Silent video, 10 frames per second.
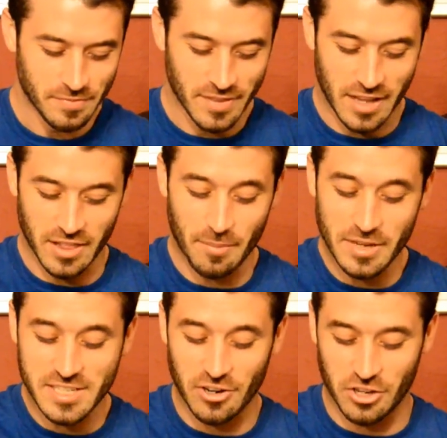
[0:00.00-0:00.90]
And let
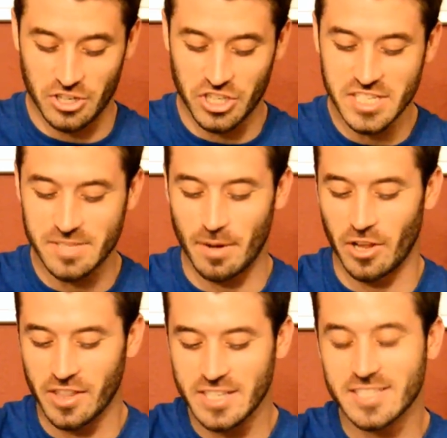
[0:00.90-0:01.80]
me tell you, just
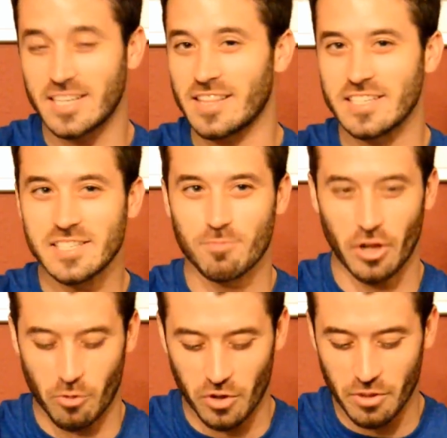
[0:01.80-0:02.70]
smelling this thing, this is
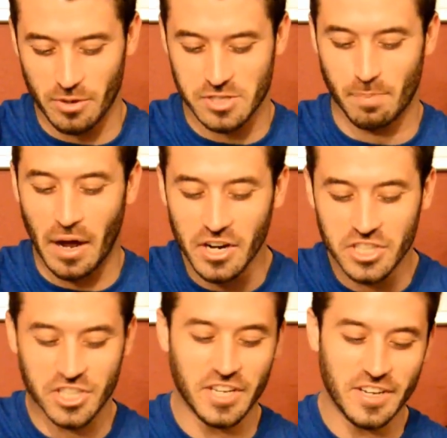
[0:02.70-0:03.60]
probably one of the most
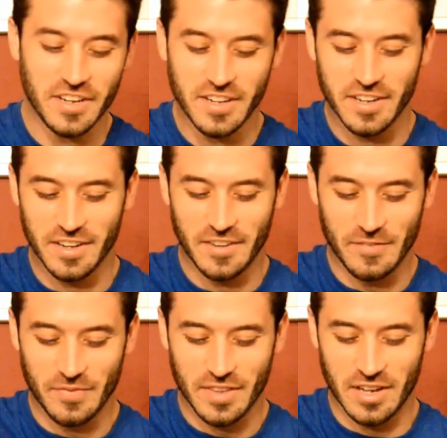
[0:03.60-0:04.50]
pungent
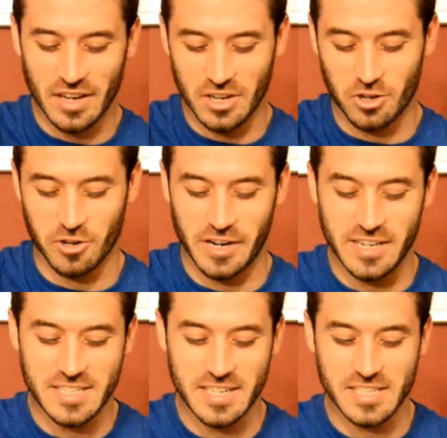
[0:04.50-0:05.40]

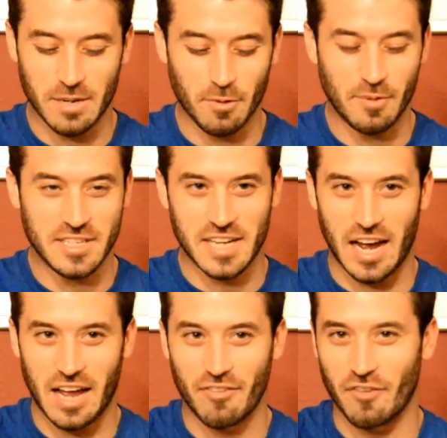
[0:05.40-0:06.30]
creatine supplements
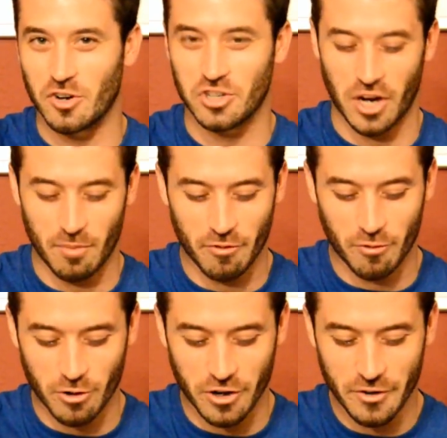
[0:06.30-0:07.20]
I've ever tried
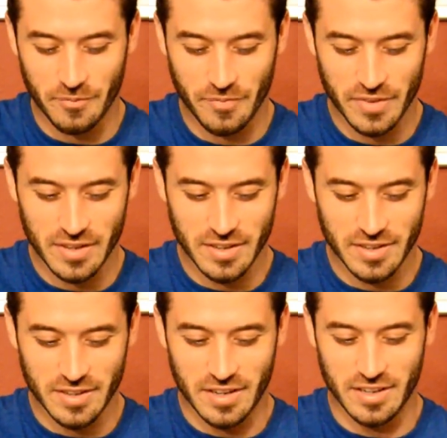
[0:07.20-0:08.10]
before.
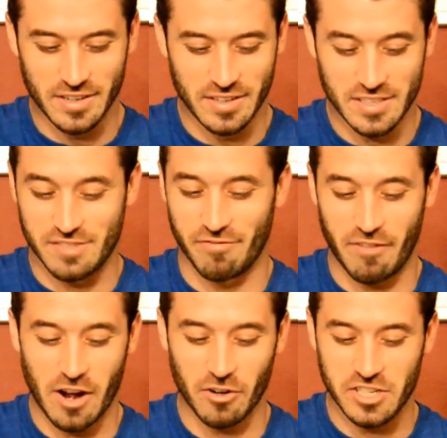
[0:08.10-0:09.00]
It's
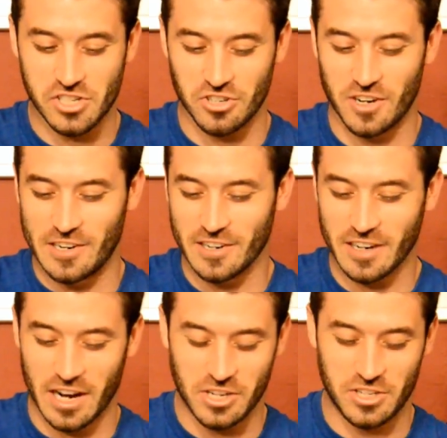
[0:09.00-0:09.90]
very strong.
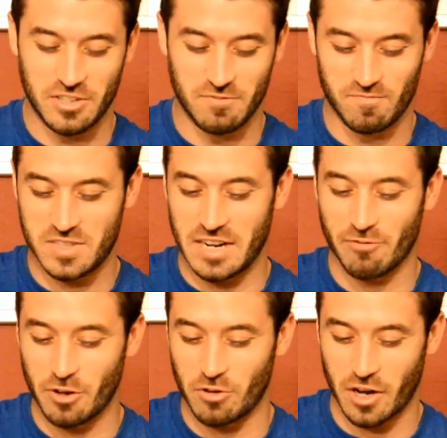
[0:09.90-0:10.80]
I
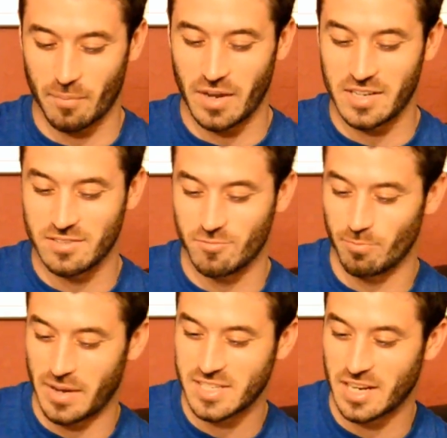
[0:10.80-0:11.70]
definitely recommend
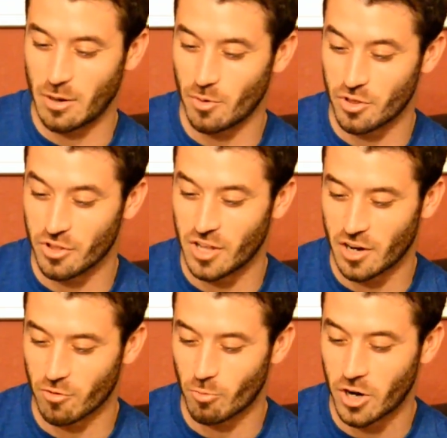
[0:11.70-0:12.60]
mixing it with a
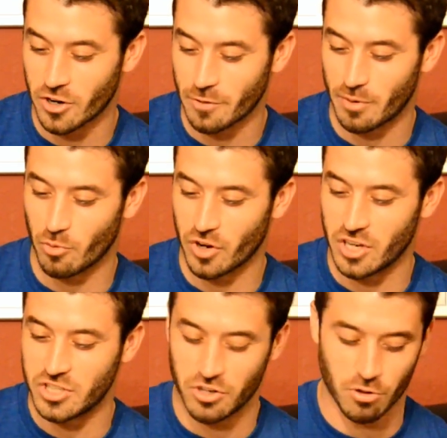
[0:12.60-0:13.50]
lot of water, but we're
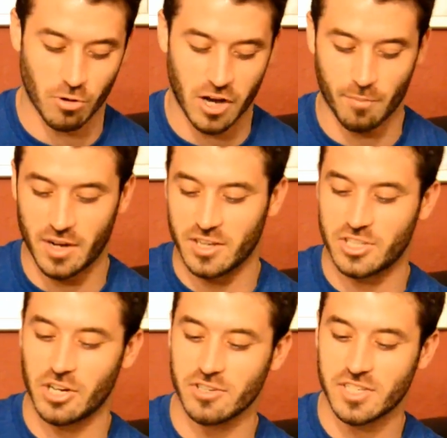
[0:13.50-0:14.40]
going to do the recommended
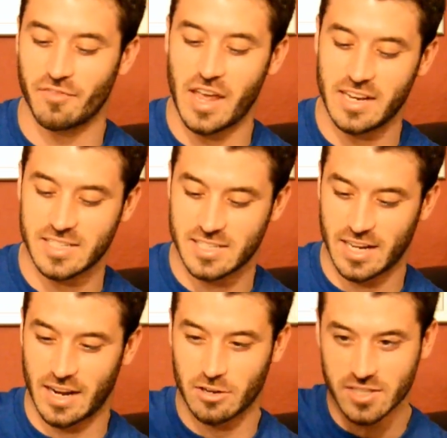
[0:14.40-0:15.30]
dose of 8 to
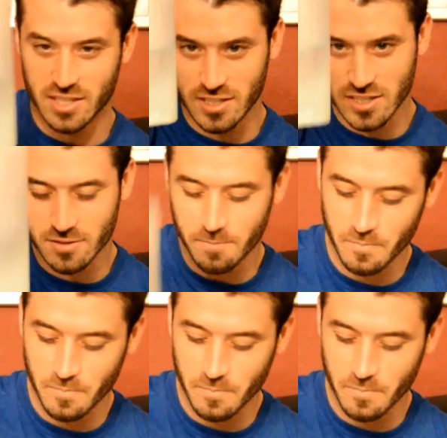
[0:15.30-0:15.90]
10 ounces.